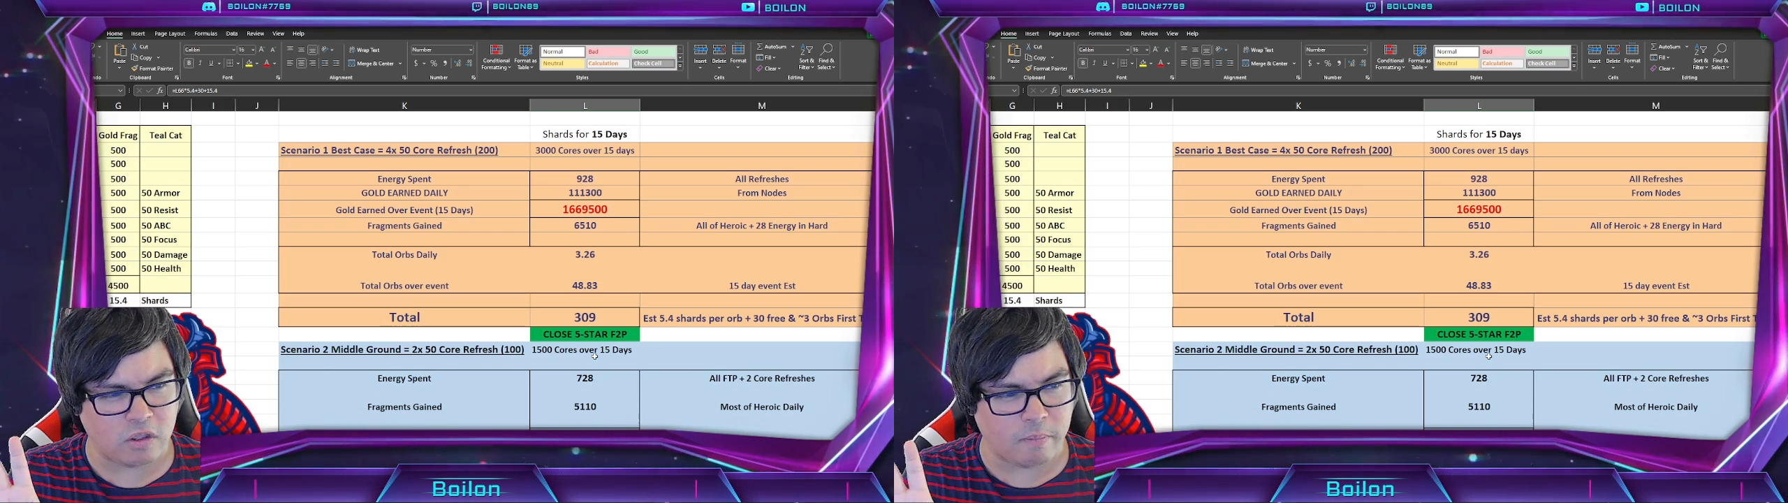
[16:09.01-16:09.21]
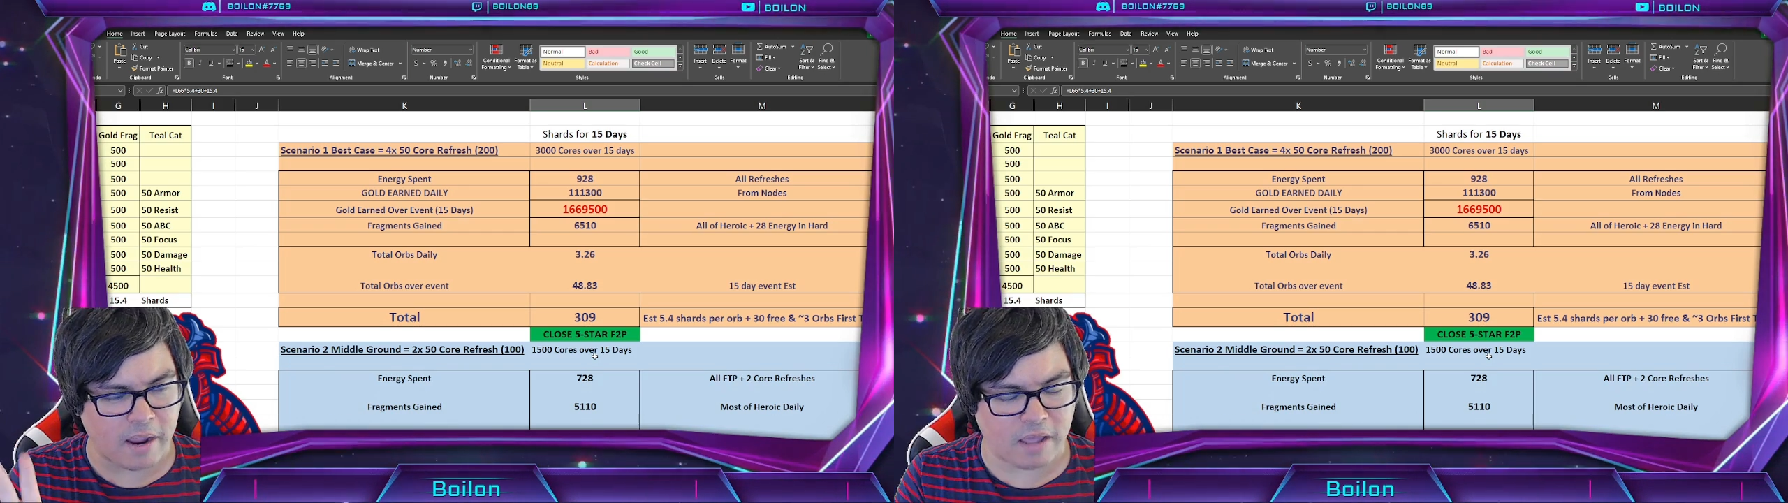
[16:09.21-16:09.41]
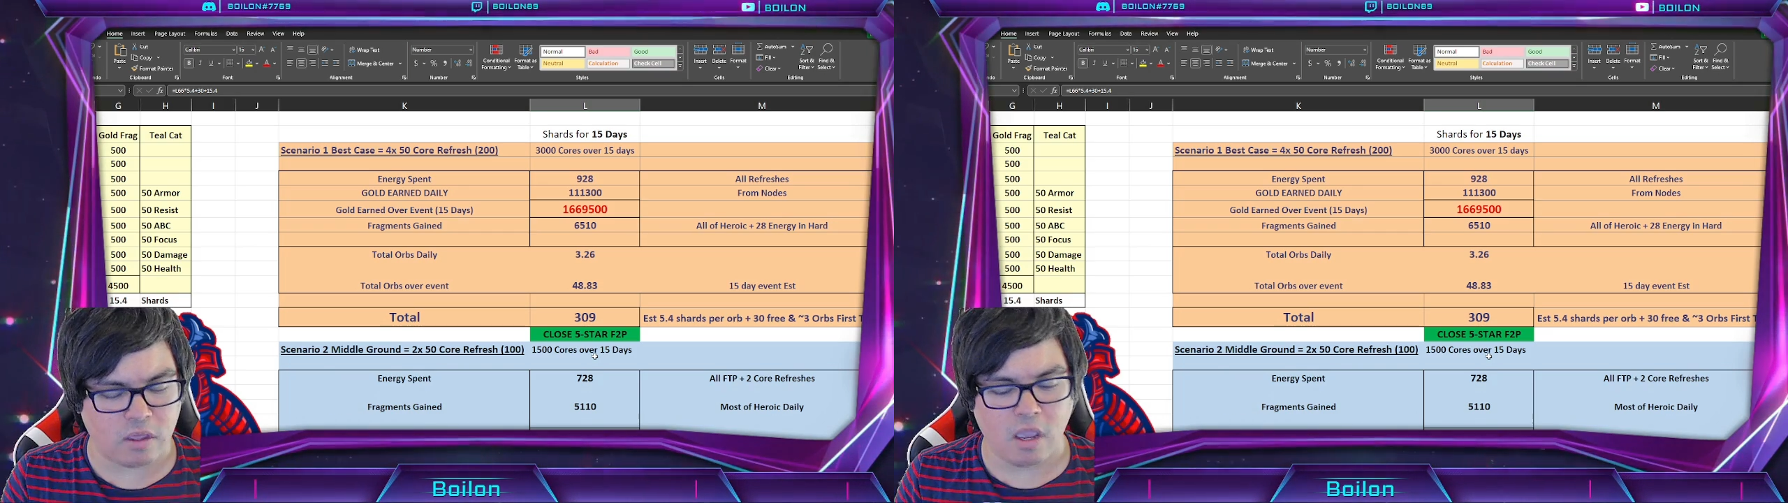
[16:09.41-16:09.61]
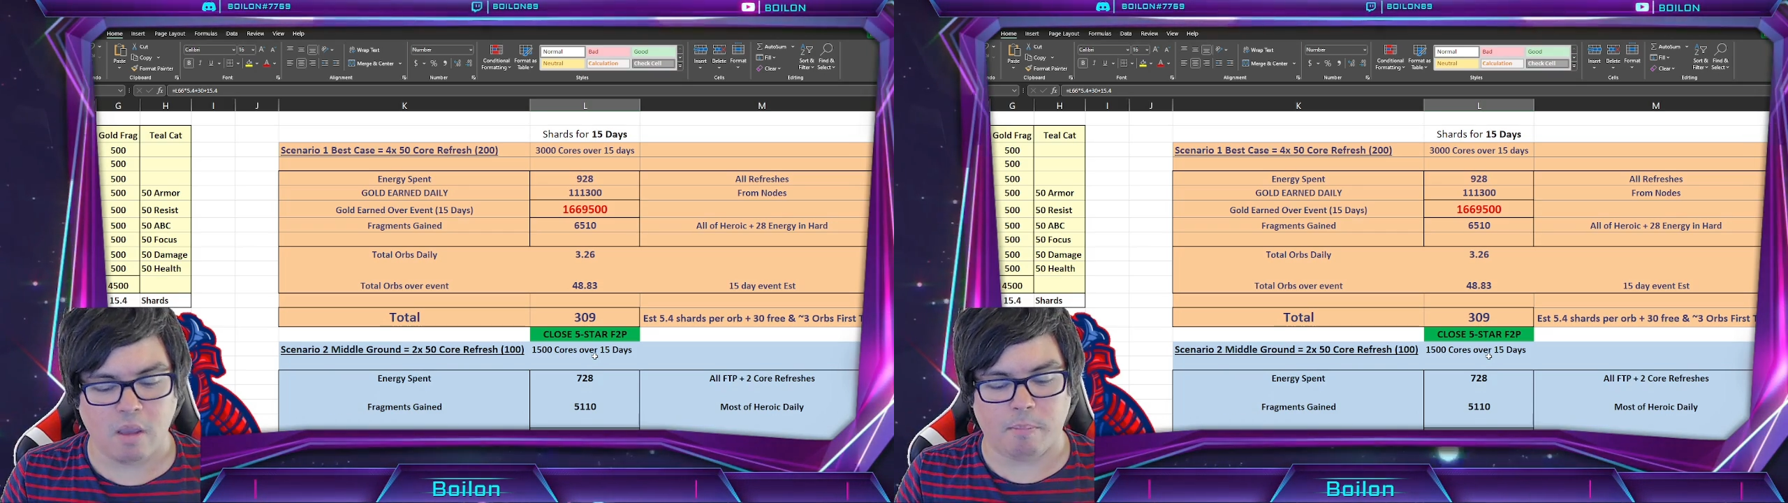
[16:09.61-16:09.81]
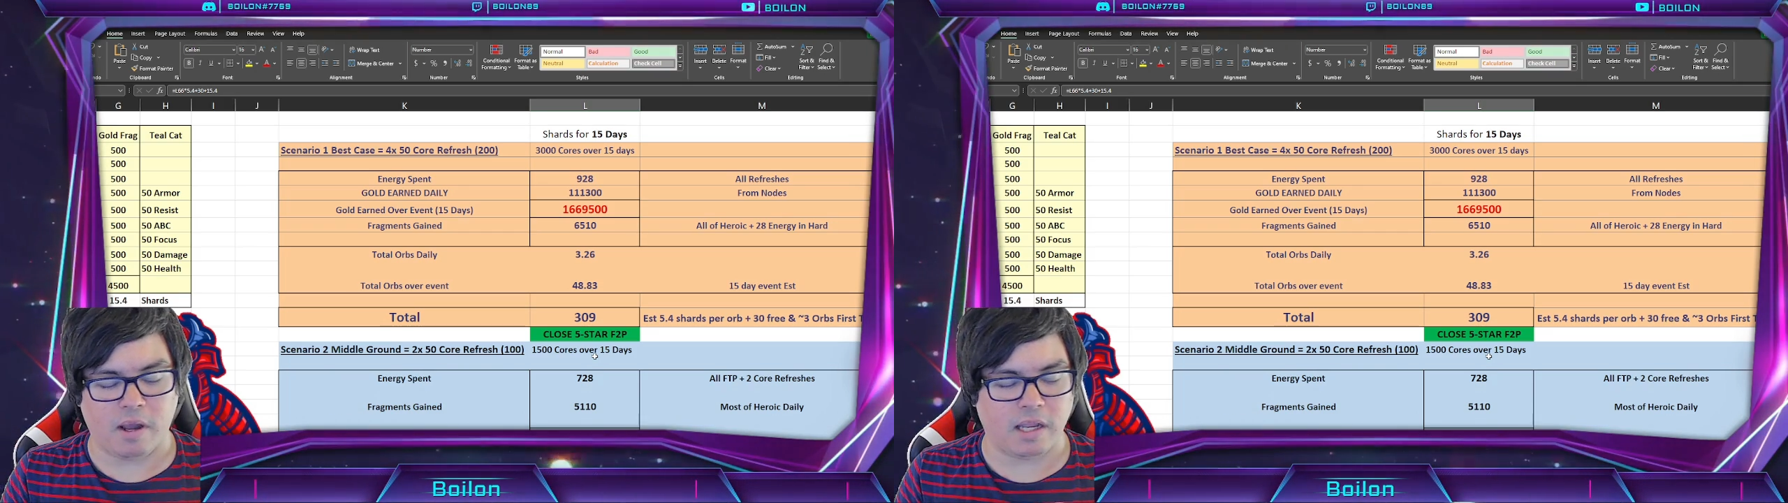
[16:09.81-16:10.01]
on the math,
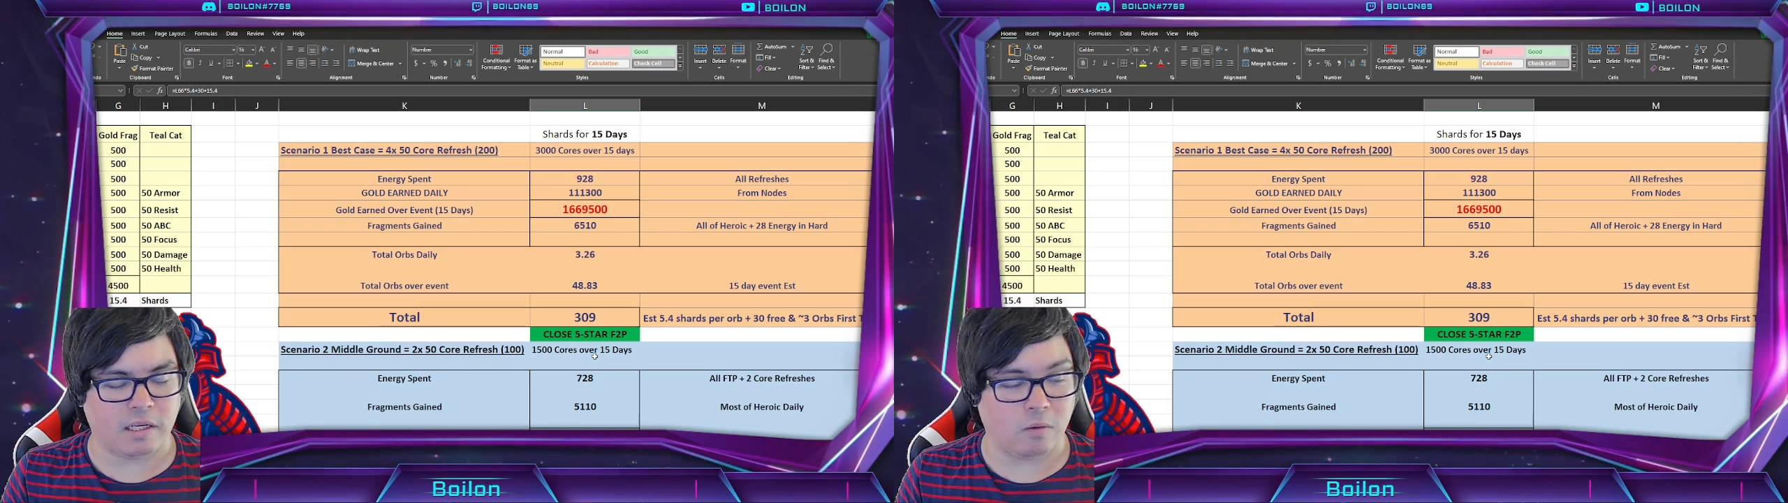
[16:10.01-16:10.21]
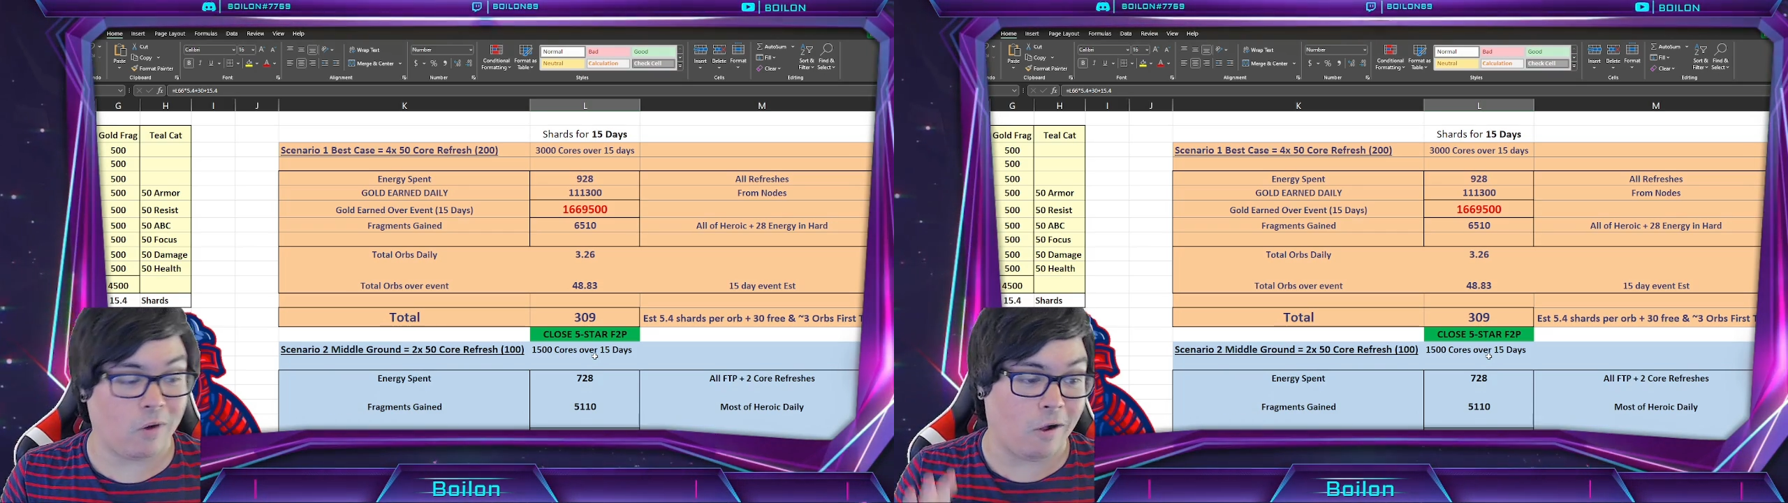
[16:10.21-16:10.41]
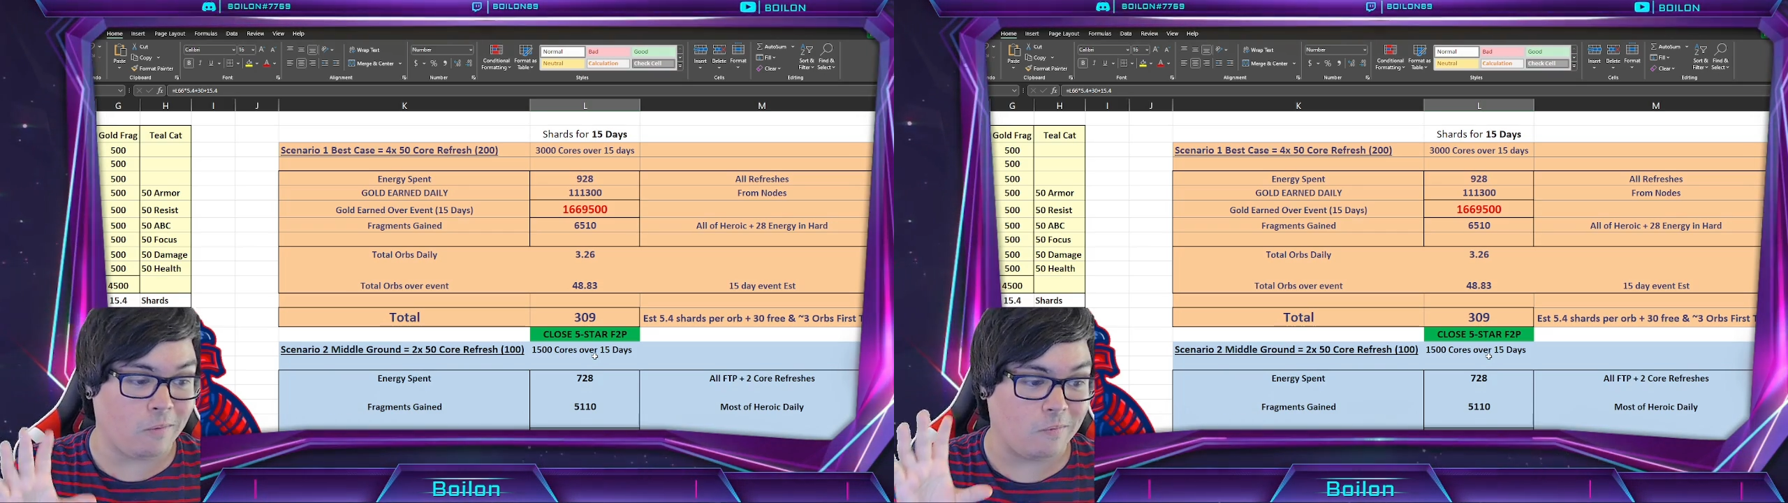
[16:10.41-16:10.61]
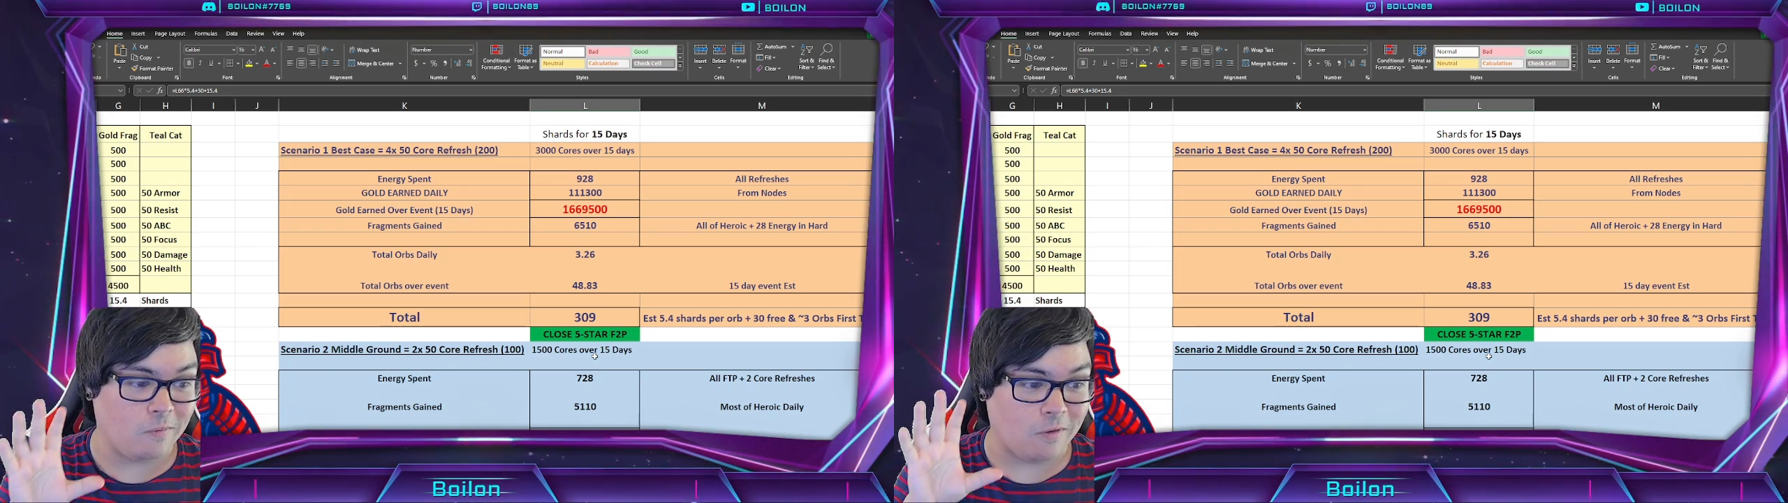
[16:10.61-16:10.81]
but well,